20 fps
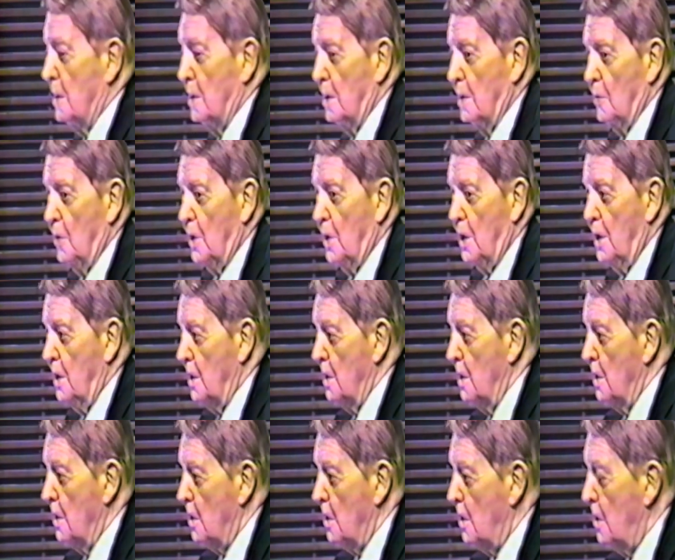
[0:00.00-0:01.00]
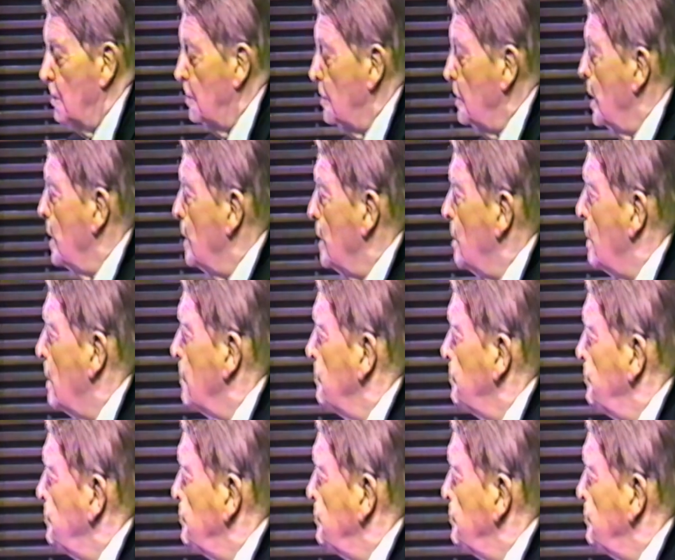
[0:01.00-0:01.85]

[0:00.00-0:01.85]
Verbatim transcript: that we clued in on.